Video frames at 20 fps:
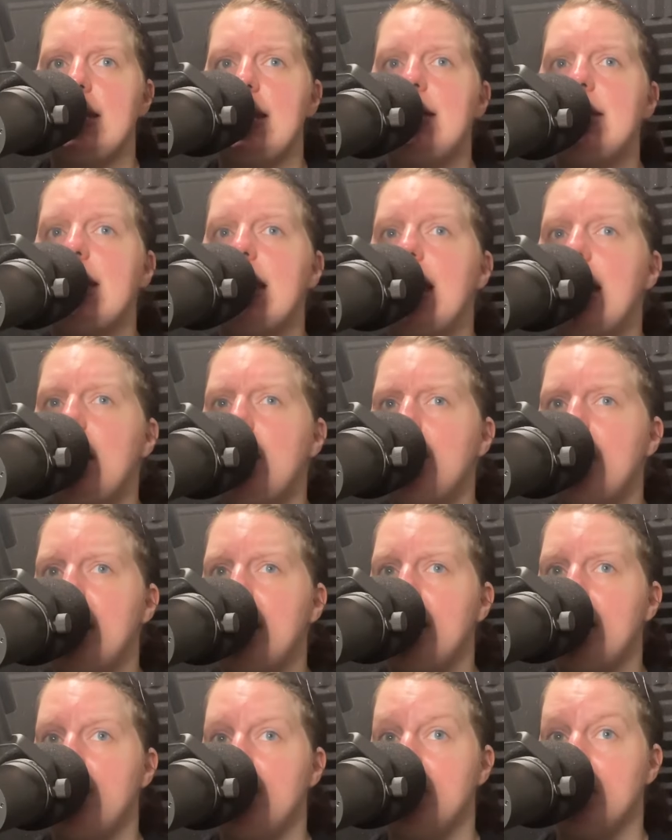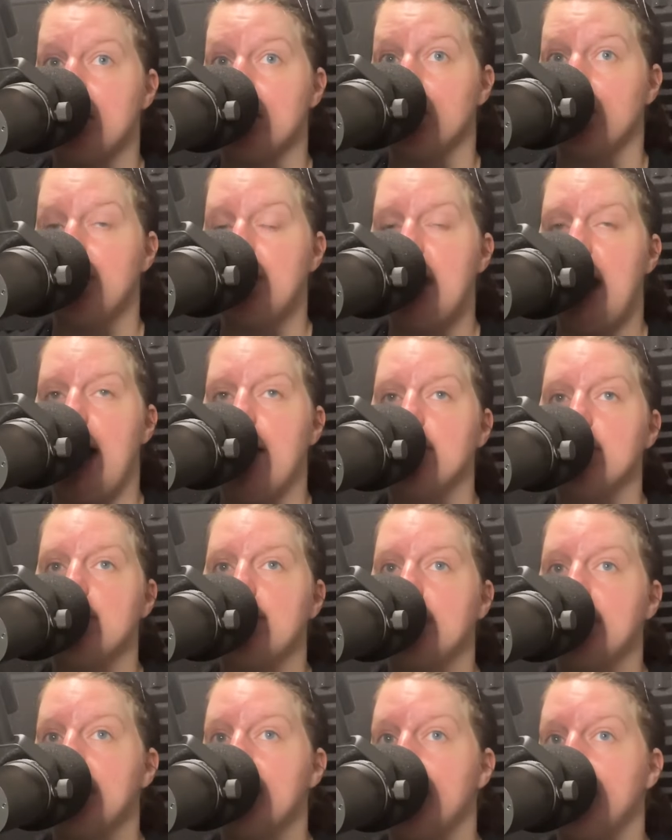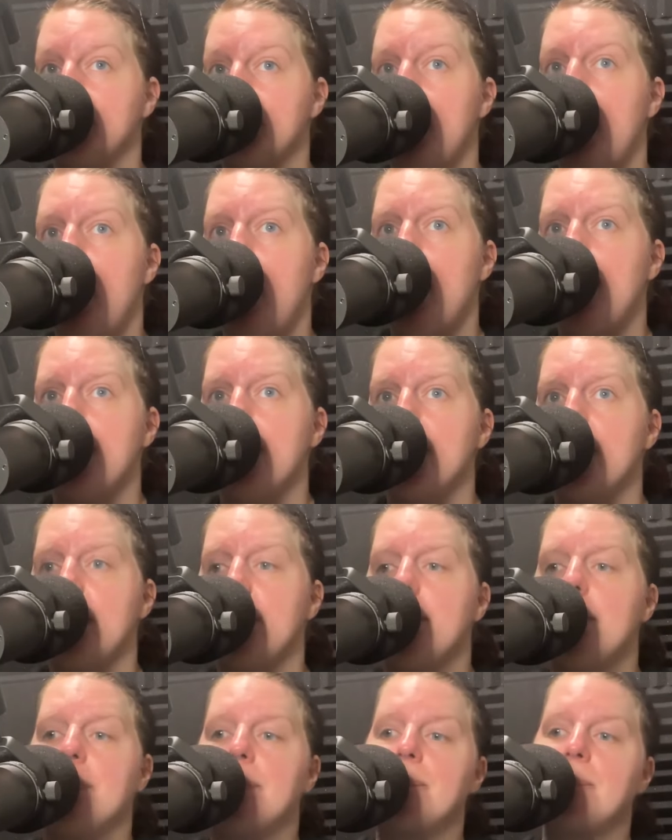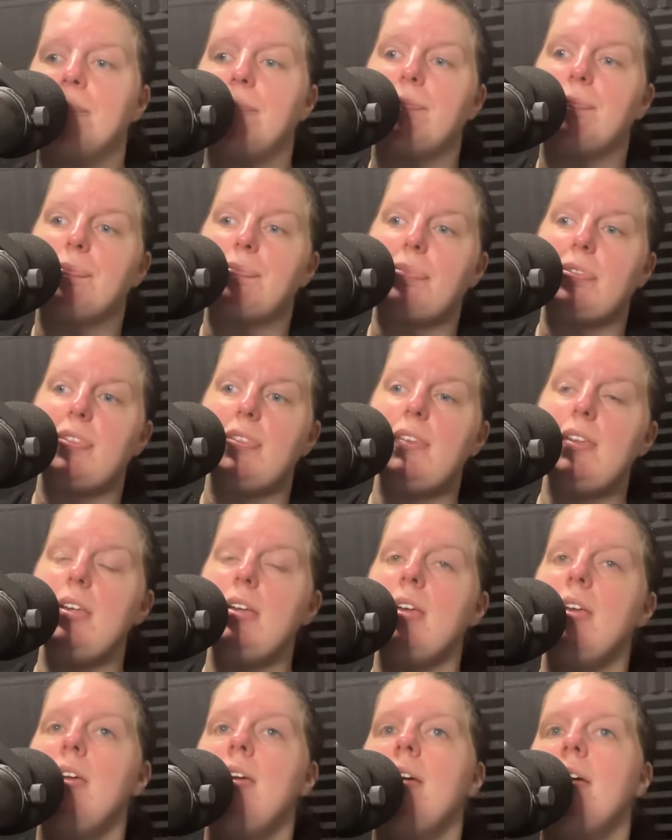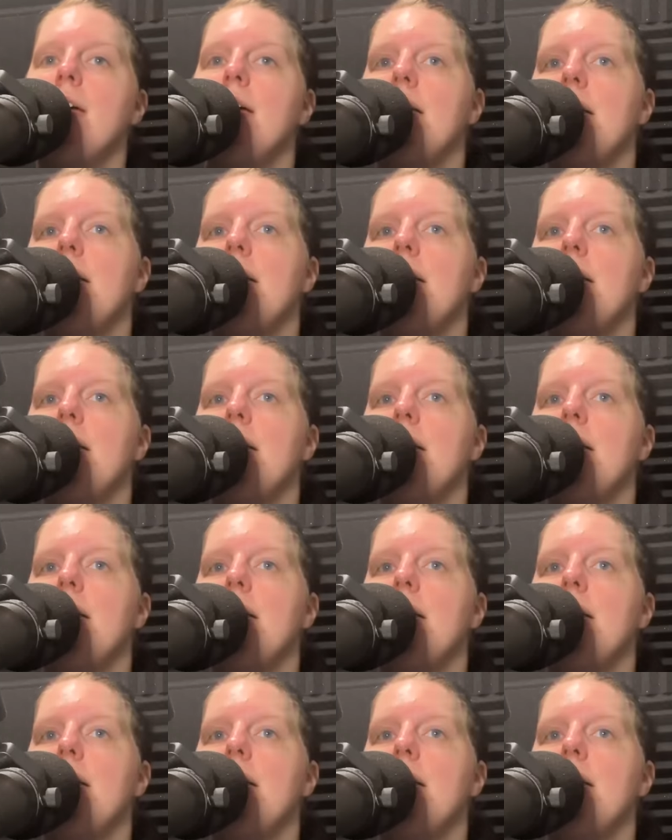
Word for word: and animated Mr. Woodhouse for some time. For some